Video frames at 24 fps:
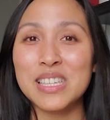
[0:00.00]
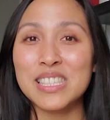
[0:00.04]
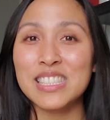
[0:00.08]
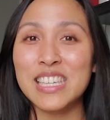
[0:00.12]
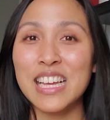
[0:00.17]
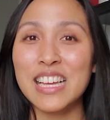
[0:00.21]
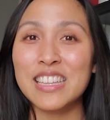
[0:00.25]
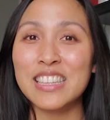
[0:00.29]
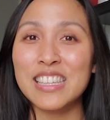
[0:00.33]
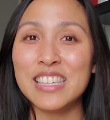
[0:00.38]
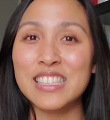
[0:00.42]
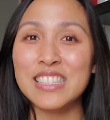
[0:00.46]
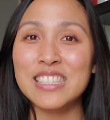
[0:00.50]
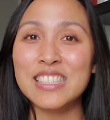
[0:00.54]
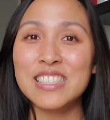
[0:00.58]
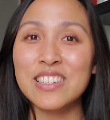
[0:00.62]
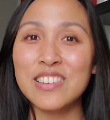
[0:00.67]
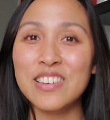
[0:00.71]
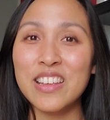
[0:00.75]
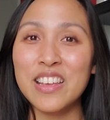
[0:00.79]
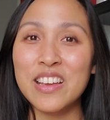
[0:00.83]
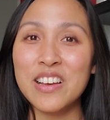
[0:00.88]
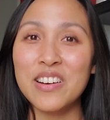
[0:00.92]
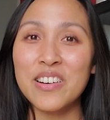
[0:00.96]
cycling
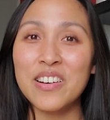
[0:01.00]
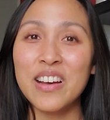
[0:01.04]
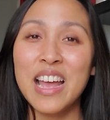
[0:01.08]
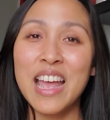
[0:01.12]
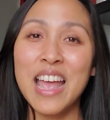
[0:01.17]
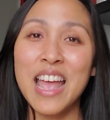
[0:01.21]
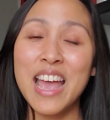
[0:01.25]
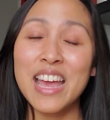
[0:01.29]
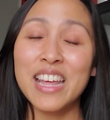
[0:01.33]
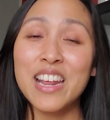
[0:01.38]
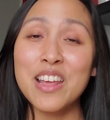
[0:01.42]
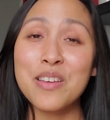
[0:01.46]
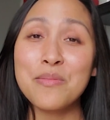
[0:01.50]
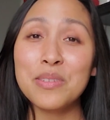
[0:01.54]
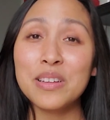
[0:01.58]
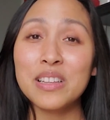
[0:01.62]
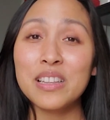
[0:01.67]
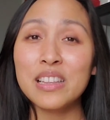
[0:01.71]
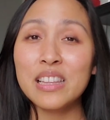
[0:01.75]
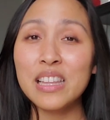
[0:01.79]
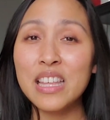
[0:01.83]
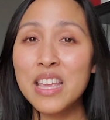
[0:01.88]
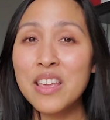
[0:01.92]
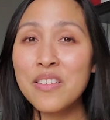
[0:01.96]
studio. And I
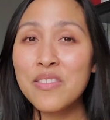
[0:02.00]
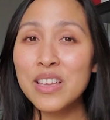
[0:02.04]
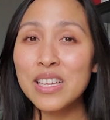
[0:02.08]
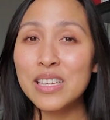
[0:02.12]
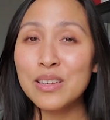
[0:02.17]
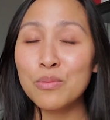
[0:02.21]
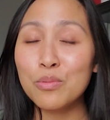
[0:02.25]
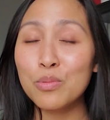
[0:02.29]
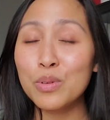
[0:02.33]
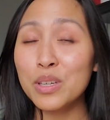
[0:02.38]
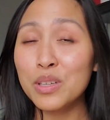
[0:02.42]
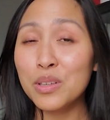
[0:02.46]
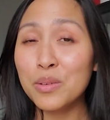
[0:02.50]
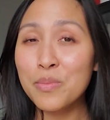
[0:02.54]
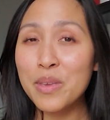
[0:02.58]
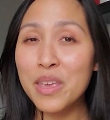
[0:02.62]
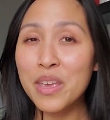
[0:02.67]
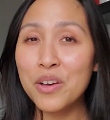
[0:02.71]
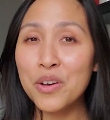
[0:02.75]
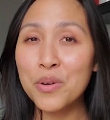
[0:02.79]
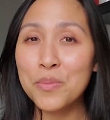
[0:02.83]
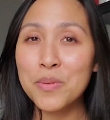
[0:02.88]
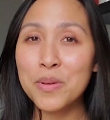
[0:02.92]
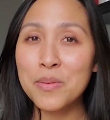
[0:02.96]
believe it will be
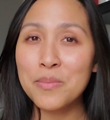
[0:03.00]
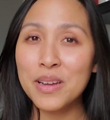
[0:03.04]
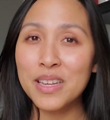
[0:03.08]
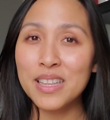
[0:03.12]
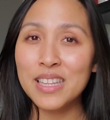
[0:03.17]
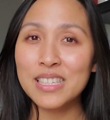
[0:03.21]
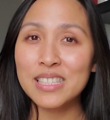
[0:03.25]
open by the